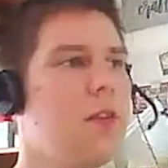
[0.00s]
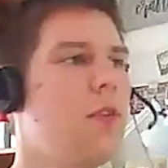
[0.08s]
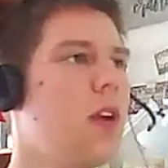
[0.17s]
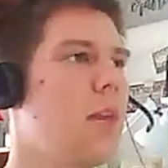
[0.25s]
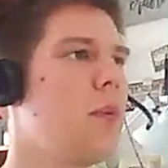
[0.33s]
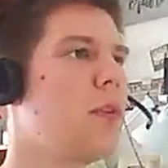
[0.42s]
we
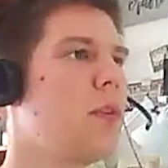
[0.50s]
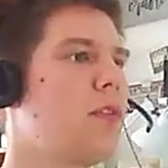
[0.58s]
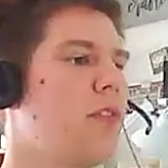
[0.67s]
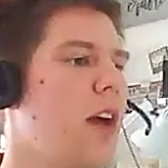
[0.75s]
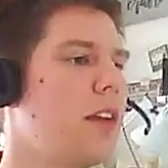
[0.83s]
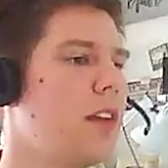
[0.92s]
were able to
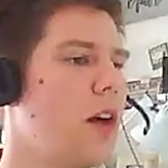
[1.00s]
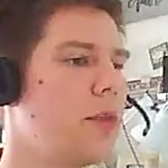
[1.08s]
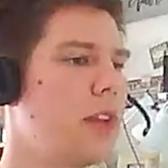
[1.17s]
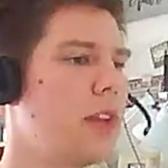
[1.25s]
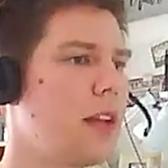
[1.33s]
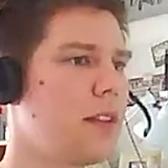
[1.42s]
find
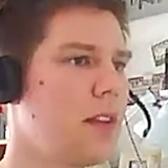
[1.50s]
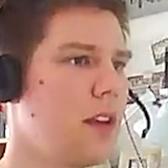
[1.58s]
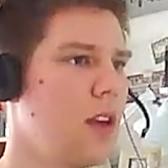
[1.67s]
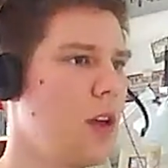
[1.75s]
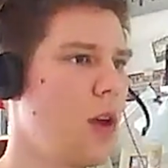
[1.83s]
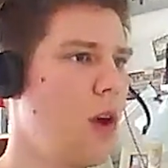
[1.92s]
out that
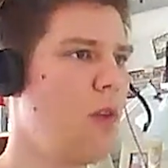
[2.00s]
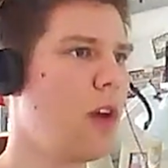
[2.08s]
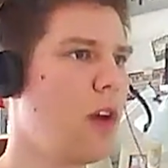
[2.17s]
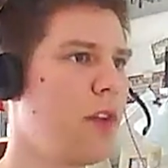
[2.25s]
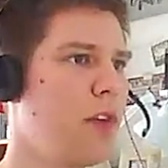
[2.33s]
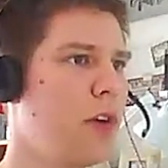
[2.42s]

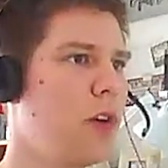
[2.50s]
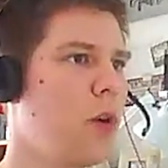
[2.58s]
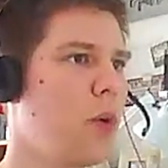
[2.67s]
one of our